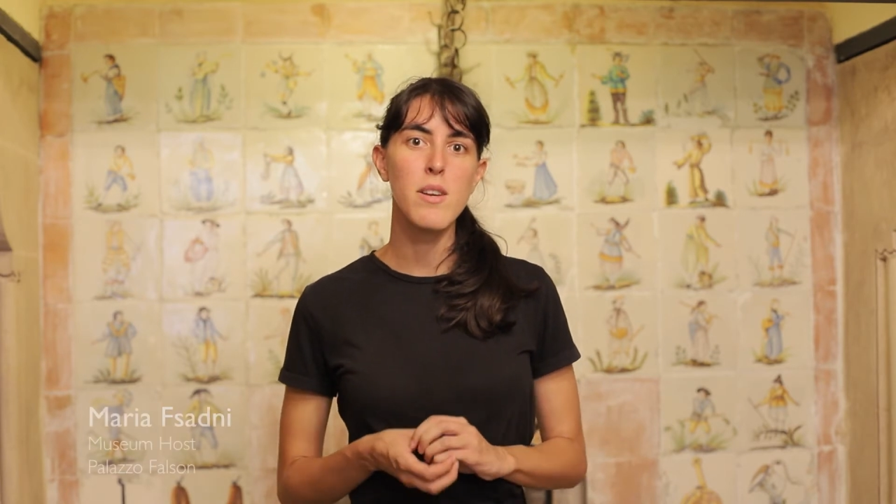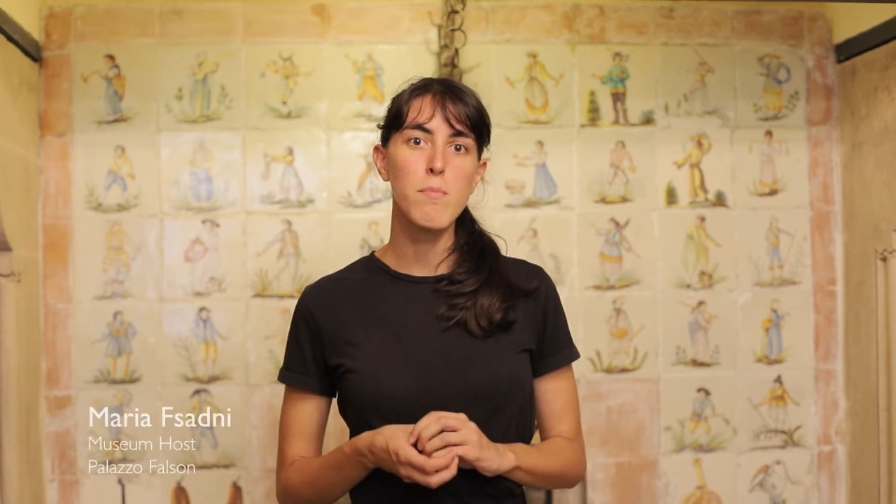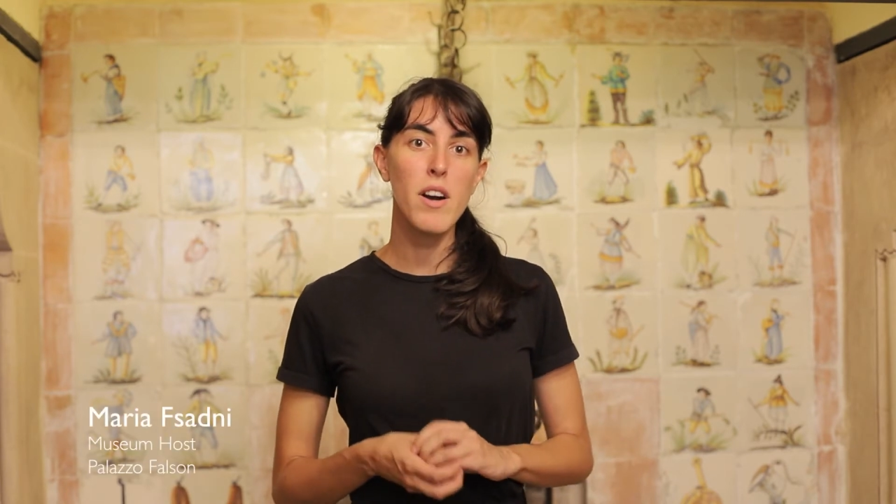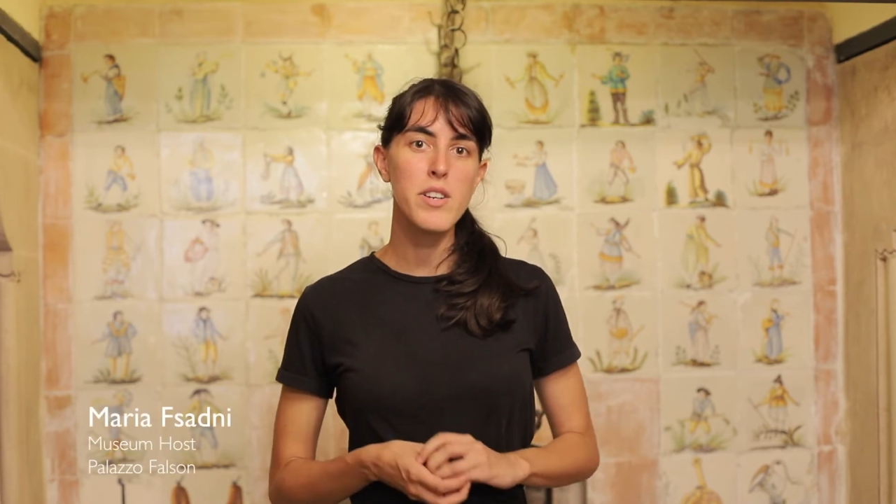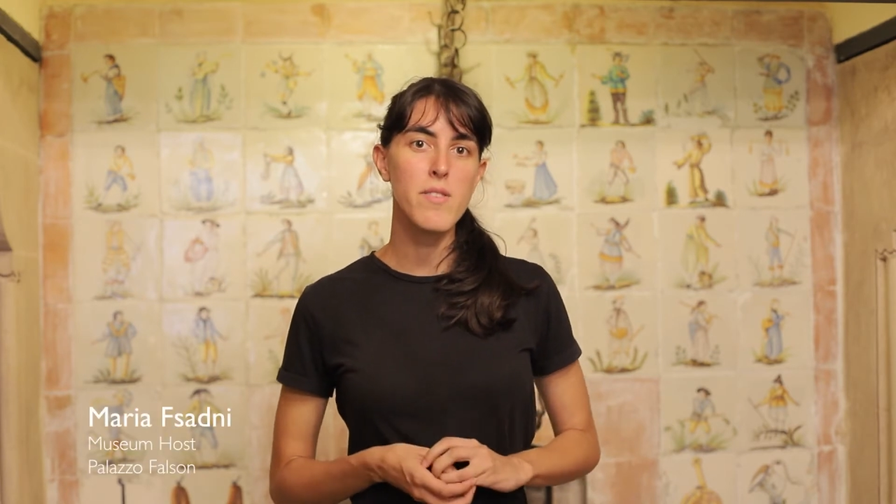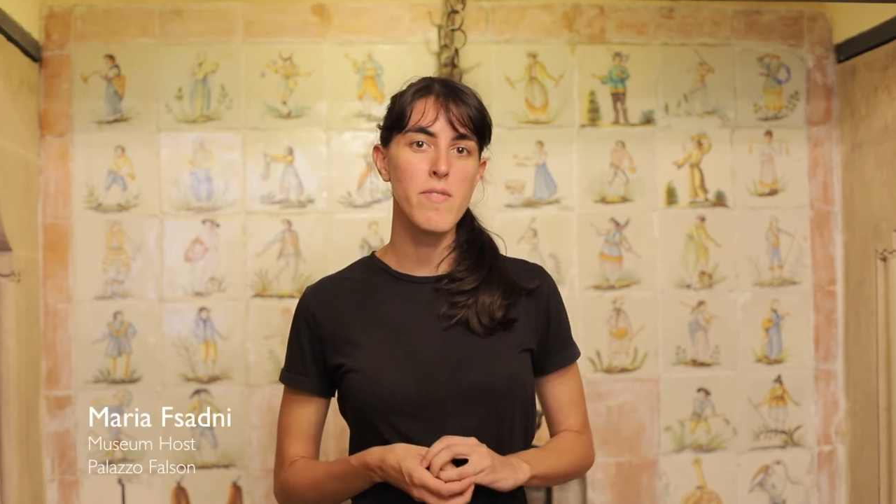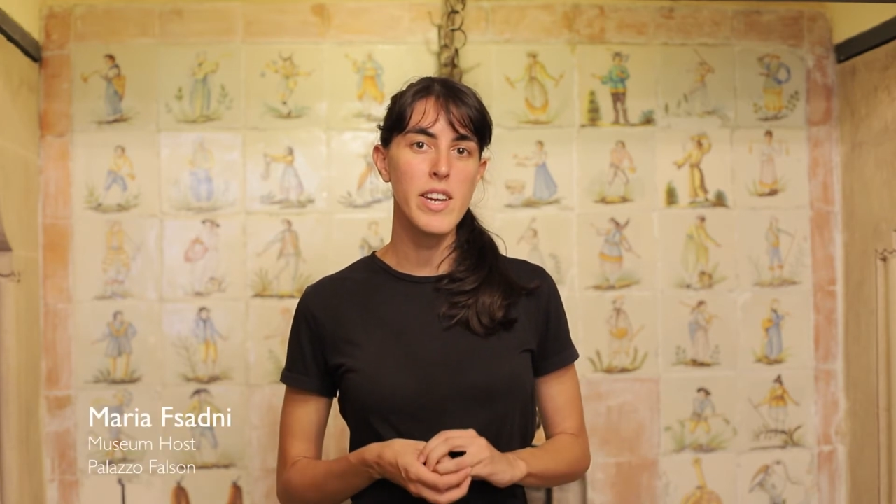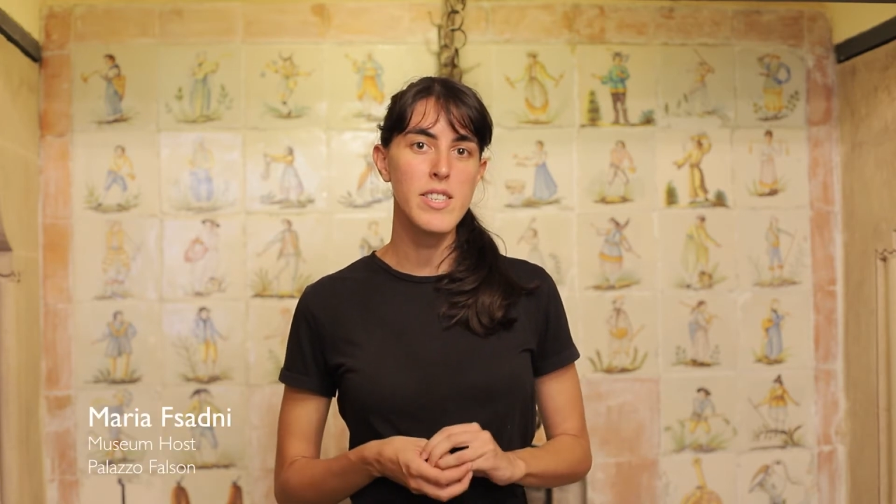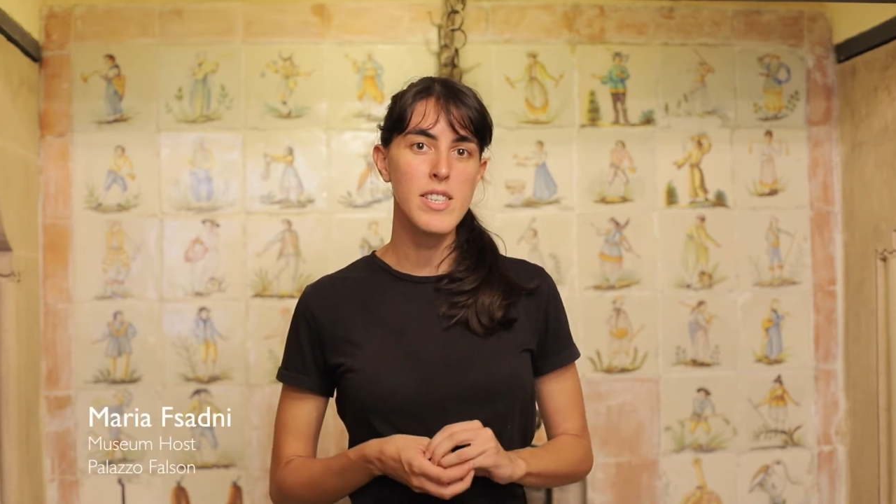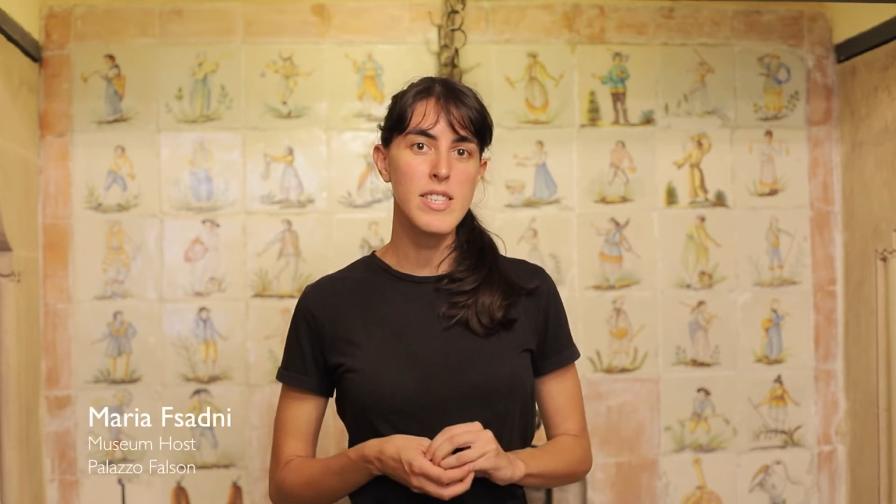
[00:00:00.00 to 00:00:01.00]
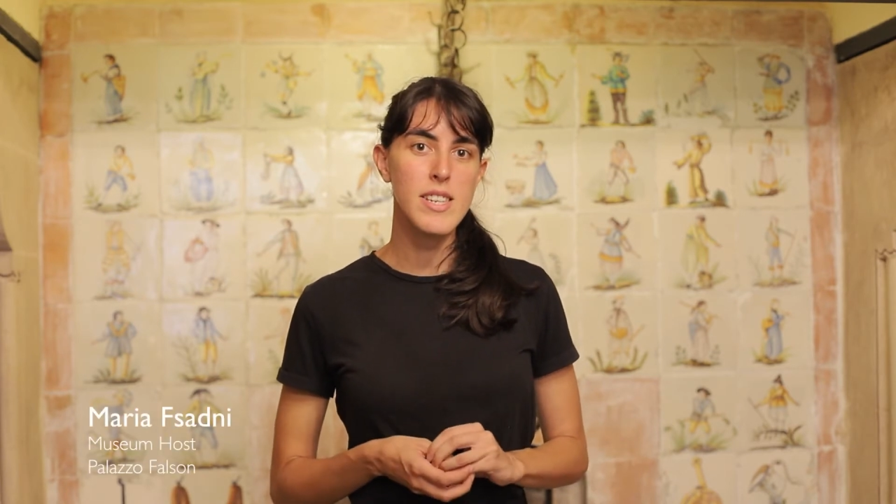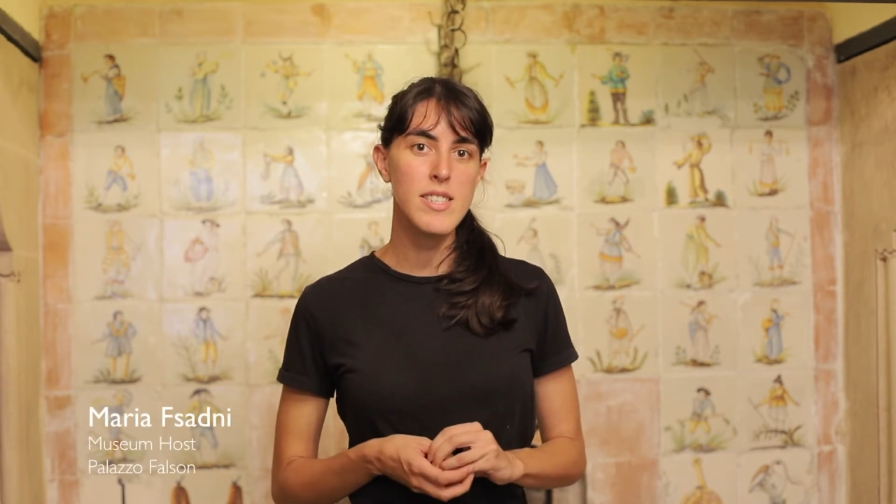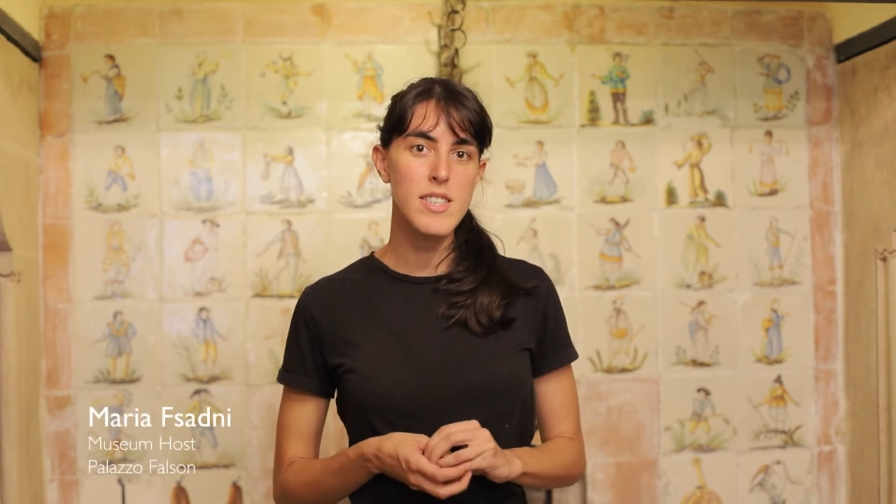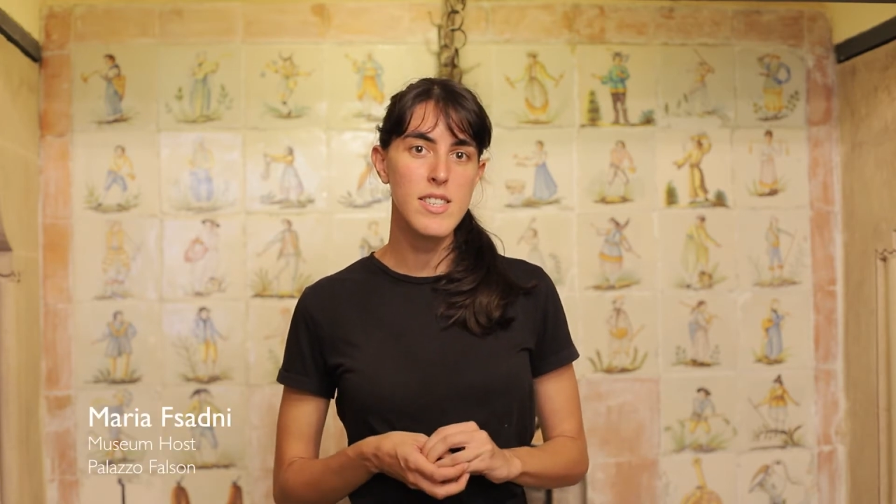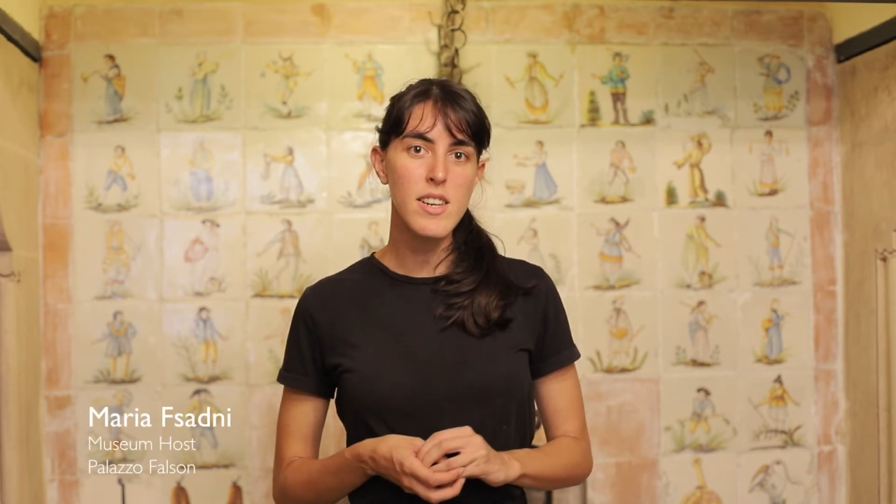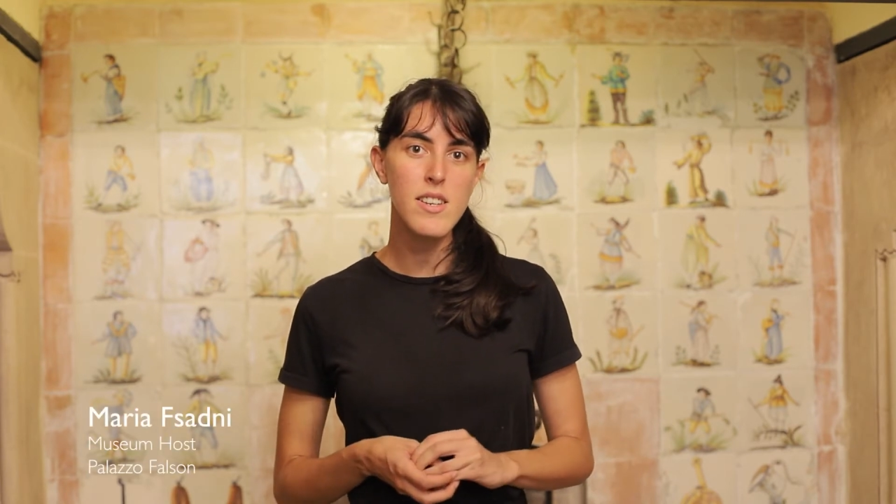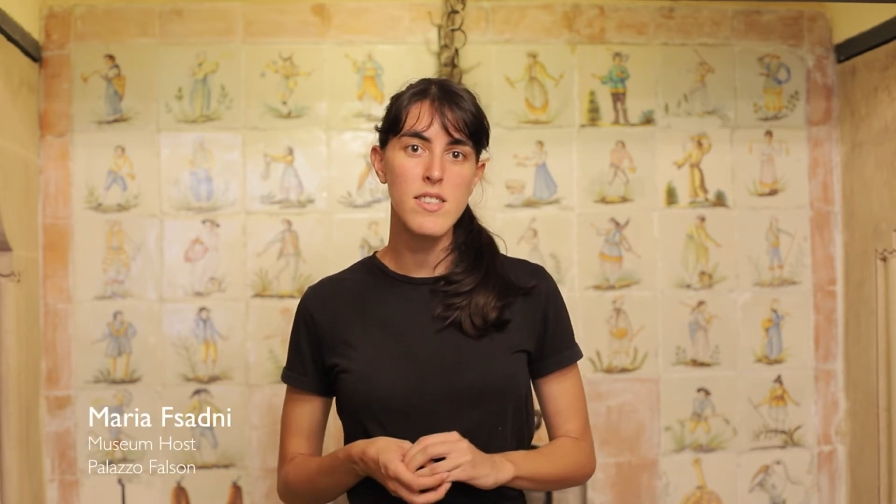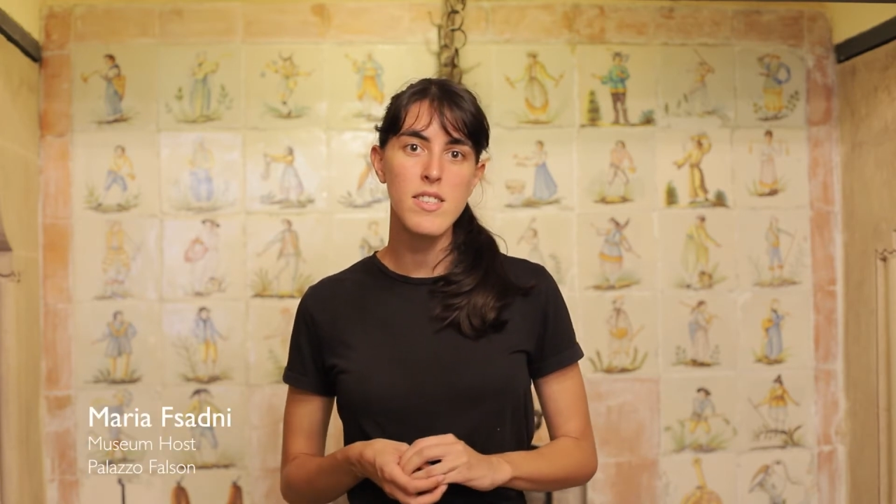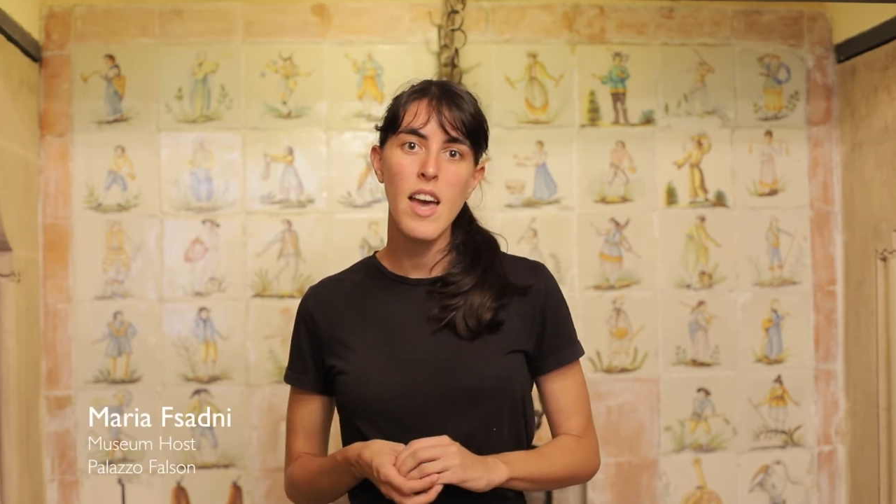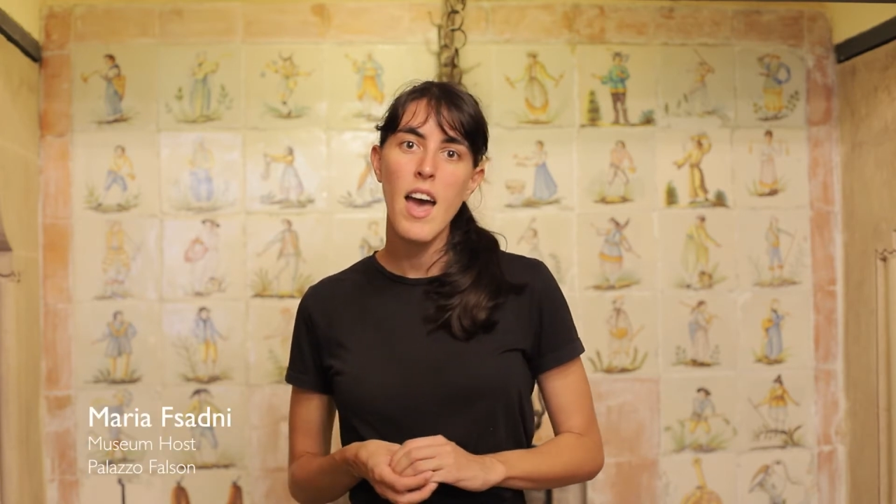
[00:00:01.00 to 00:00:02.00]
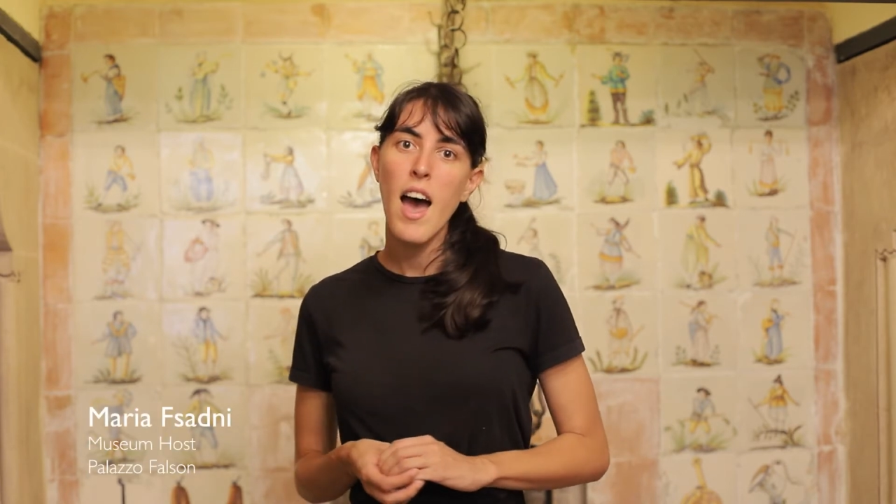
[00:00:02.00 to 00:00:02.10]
in March of 1866,